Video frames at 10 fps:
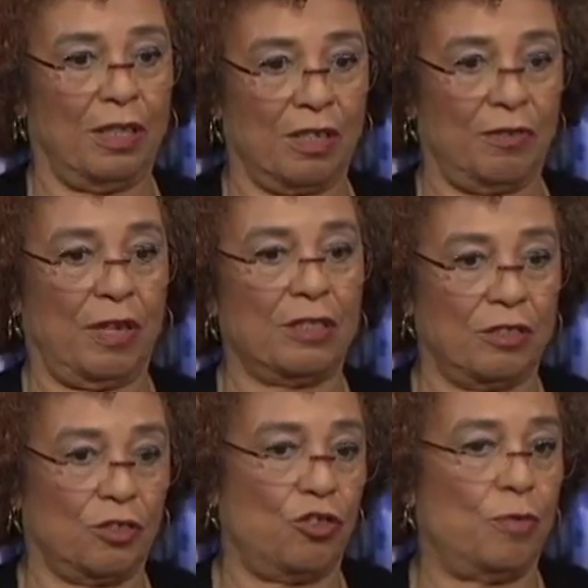Uh,
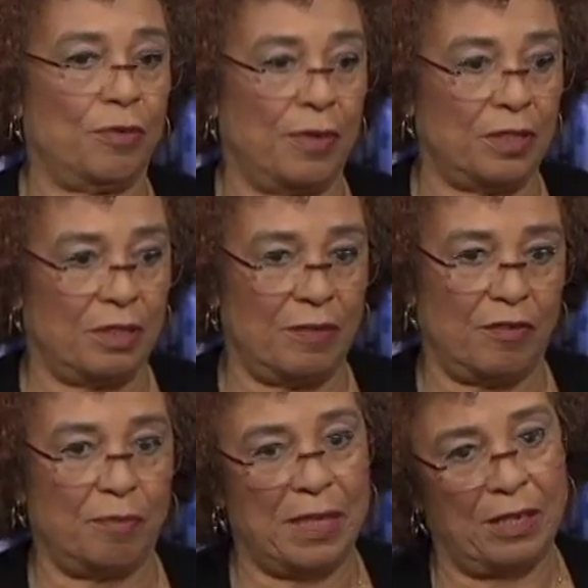Corrections Corporation of
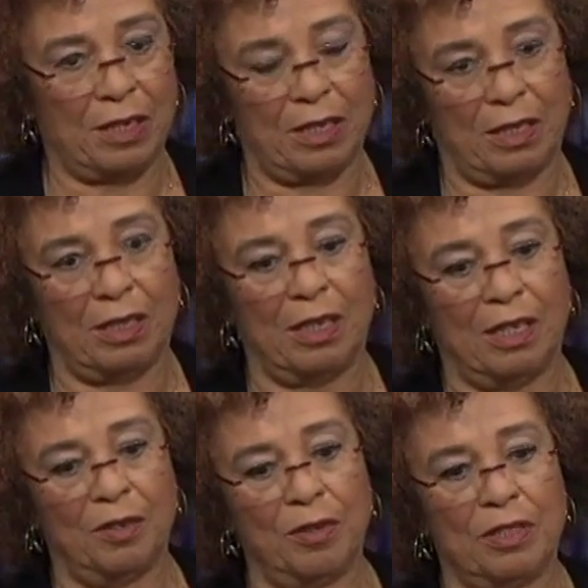America
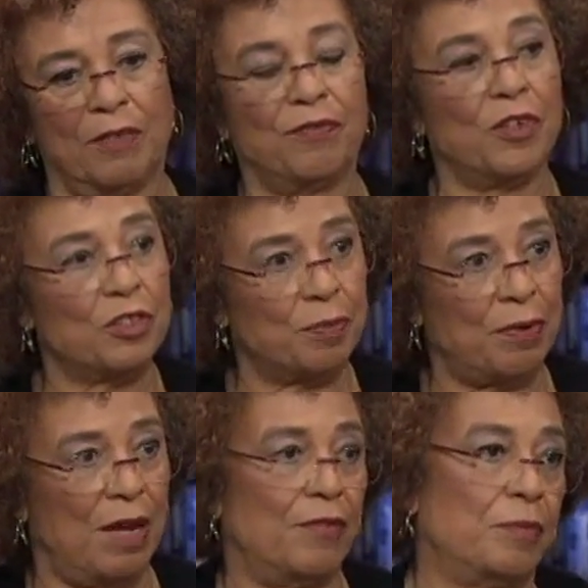was the first
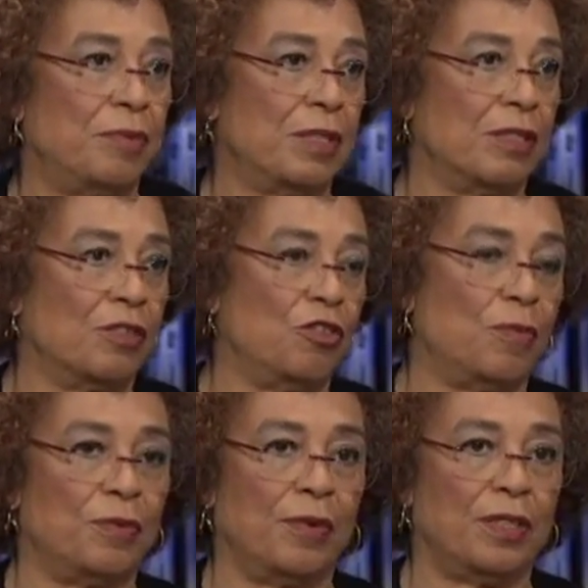private prison
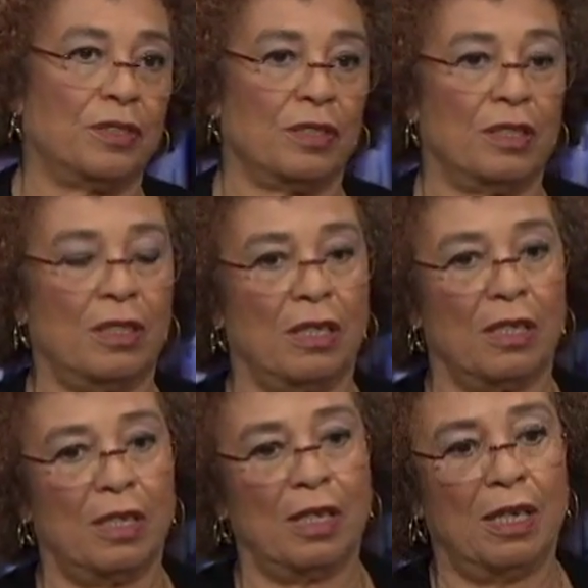corporation. Uh,